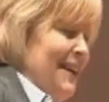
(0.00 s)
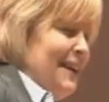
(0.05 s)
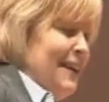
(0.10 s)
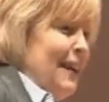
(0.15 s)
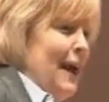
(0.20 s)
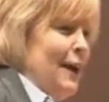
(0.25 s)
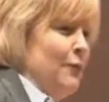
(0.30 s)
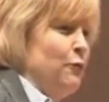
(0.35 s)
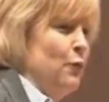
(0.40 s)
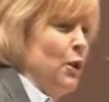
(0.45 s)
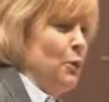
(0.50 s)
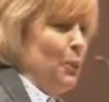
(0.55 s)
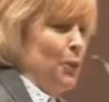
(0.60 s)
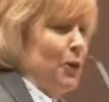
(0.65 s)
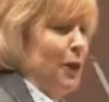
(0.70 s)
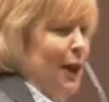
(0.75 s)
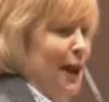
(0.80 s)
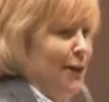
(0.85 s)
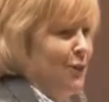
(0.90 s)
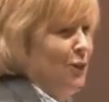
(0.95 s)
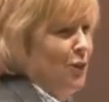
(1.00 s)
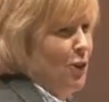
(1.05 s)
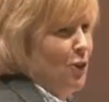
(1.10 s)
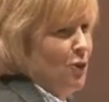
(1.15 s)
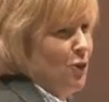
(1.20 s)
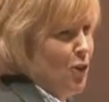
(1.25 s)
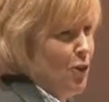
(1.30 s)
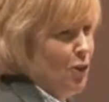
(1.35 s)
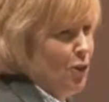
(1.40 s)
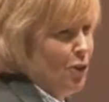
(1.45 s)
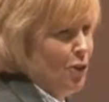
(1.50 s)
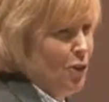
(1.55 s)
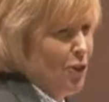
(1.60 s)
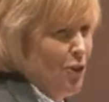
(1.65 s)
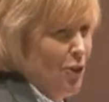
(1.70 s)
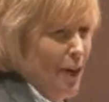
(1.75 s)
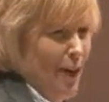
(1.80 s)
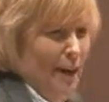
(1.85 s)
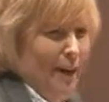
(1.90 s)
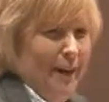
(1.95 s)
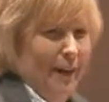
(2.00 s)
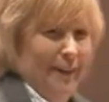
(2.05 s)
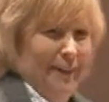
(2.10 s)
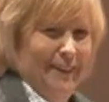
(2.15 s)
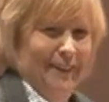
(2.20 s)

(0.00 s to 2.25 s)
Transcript: Yeah, if we were casting Jesus today,